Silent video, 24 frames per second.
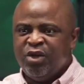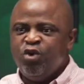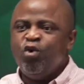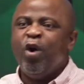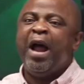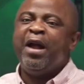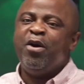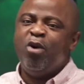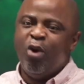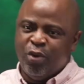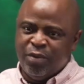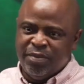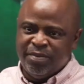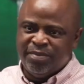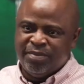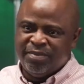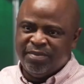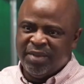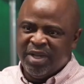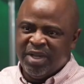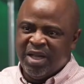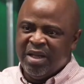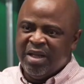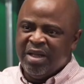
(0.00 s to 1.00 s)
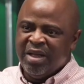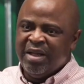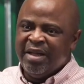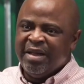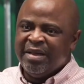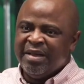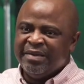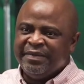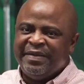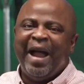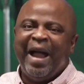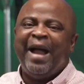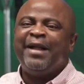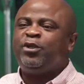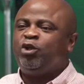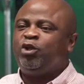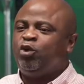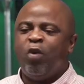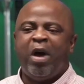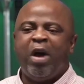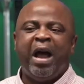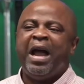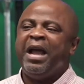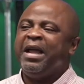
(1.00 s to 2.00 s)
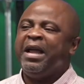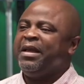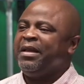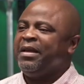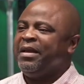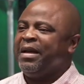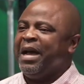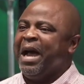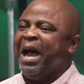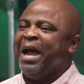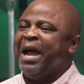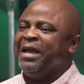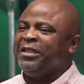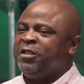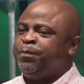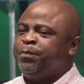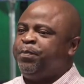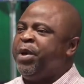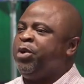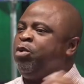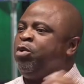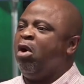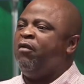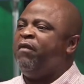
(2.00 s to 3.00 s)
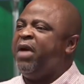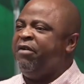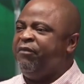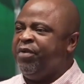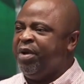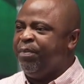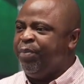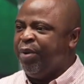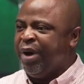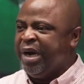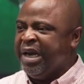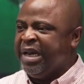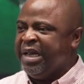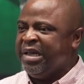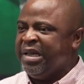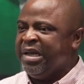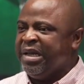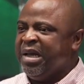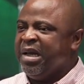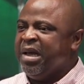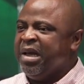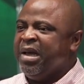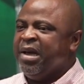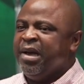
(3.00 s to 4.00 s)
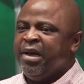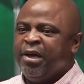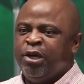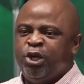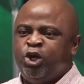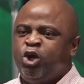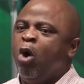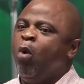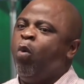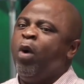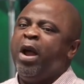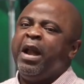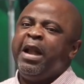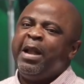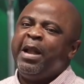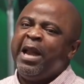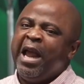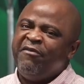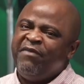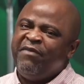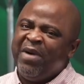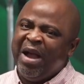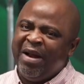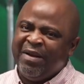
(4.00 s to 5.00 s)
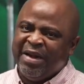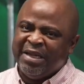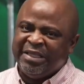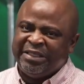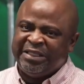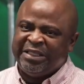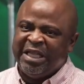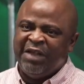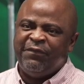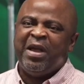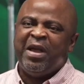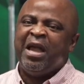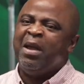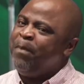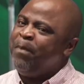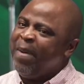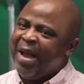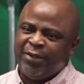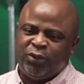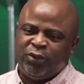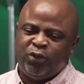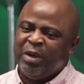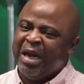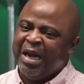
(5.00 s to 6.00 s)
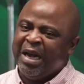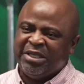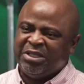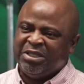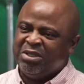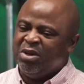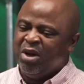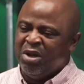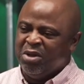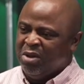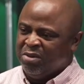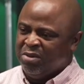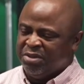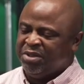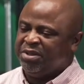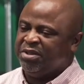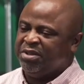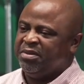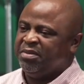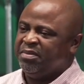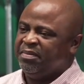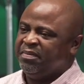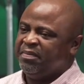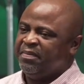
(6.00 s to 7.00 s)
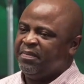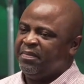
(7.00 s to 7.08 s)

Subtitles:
You are known. That's why I speak over everybody. You will never receive a parcel that is not yours.